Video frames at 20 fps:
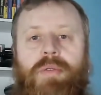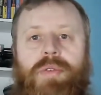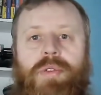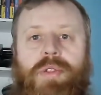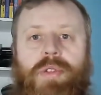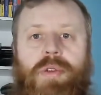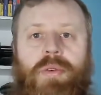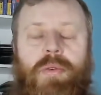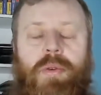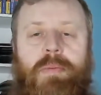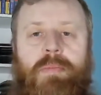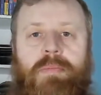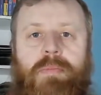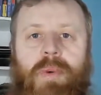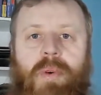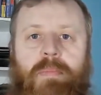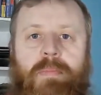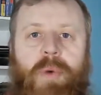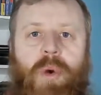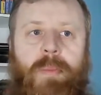views to
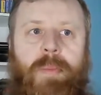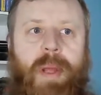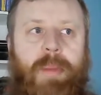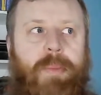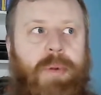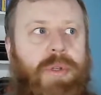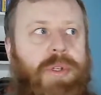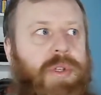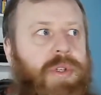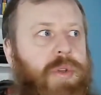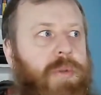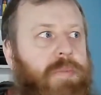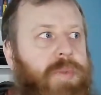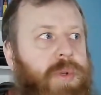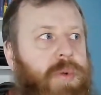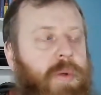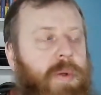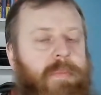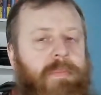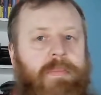him, more people to
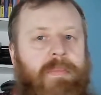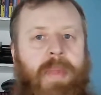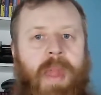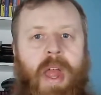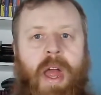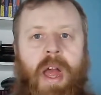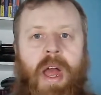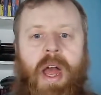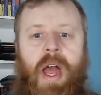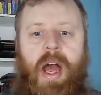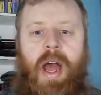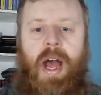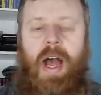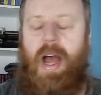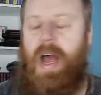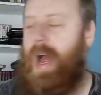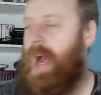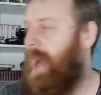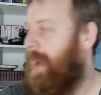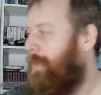sub to him.
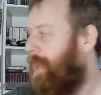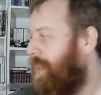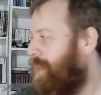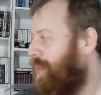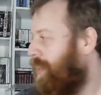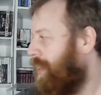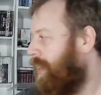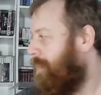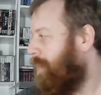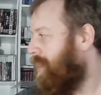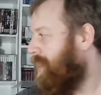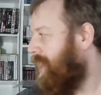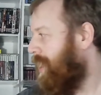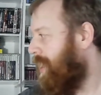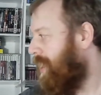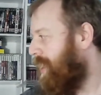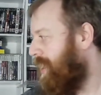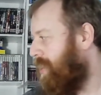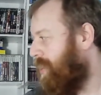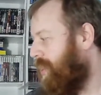I'm actually going to be
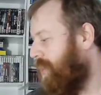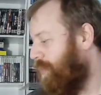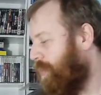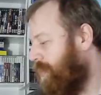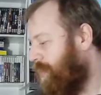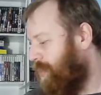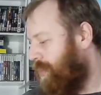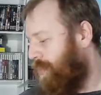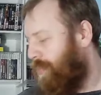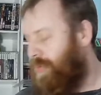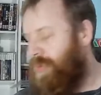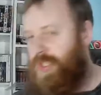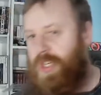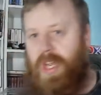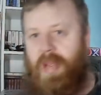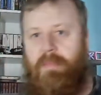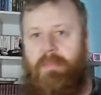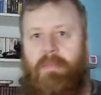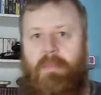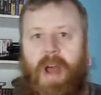sending this on to
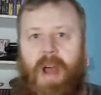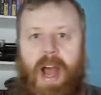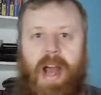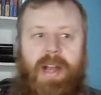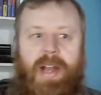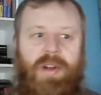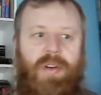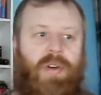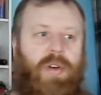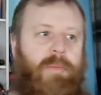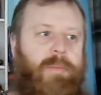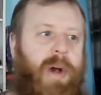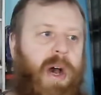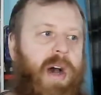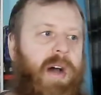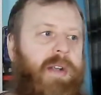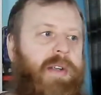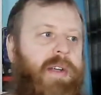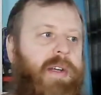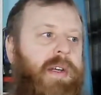Jim at
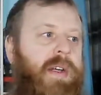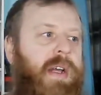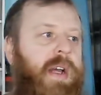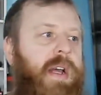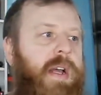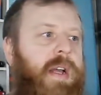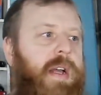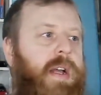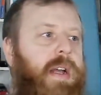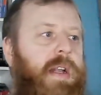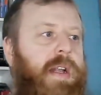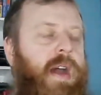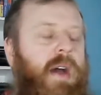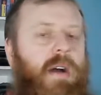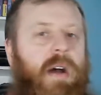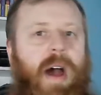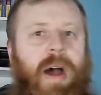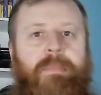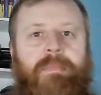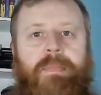Corbana.
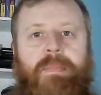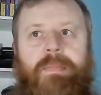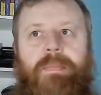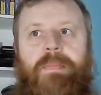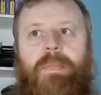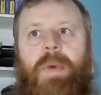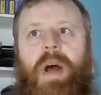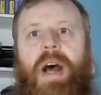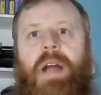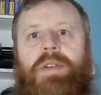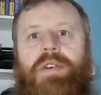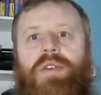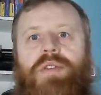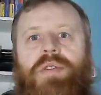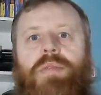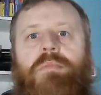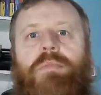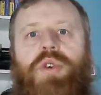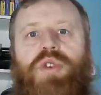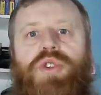Now, I
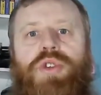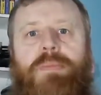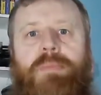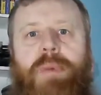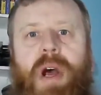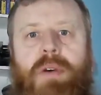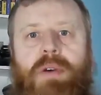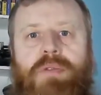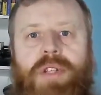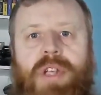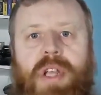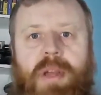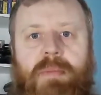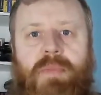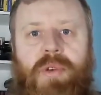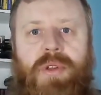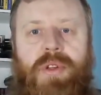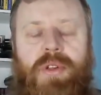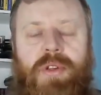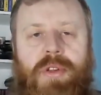don't know much about
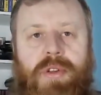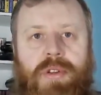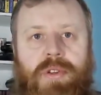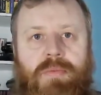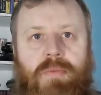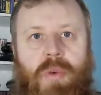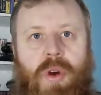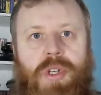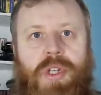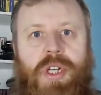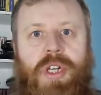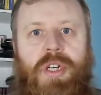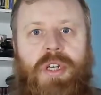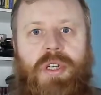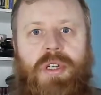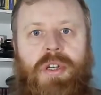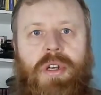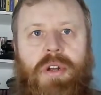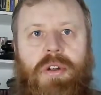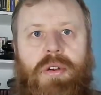Jim other than
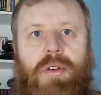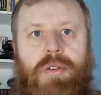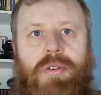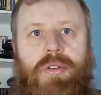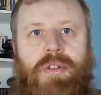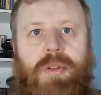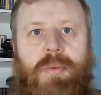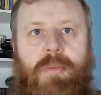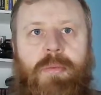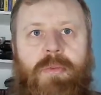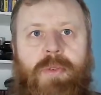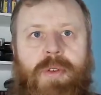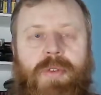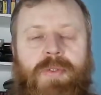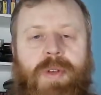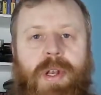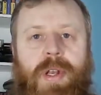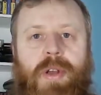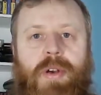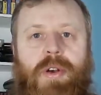watching, you know, some of
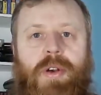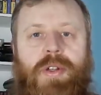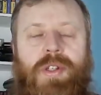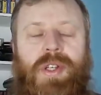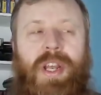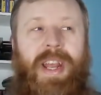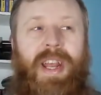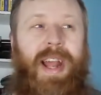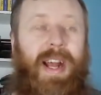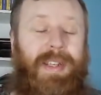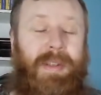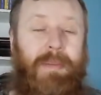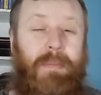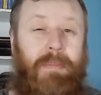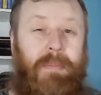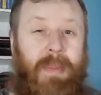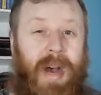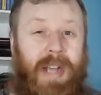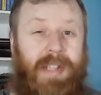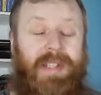his videos. He
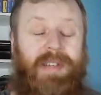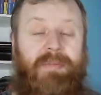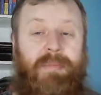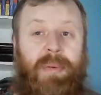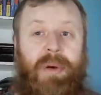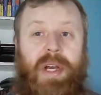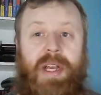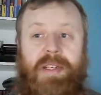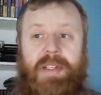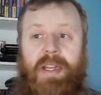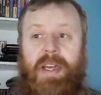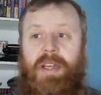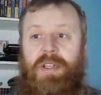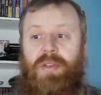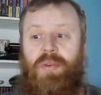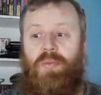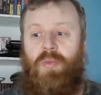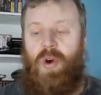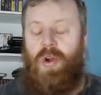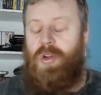has a massive
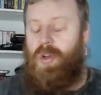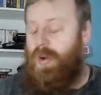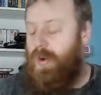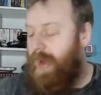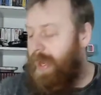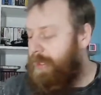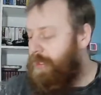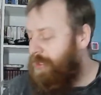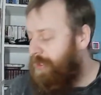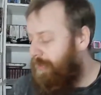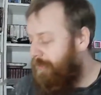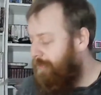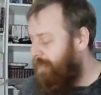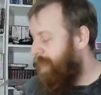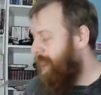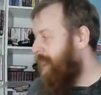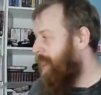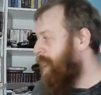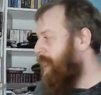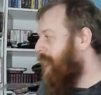PlayStation 1 collection,
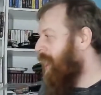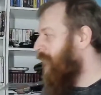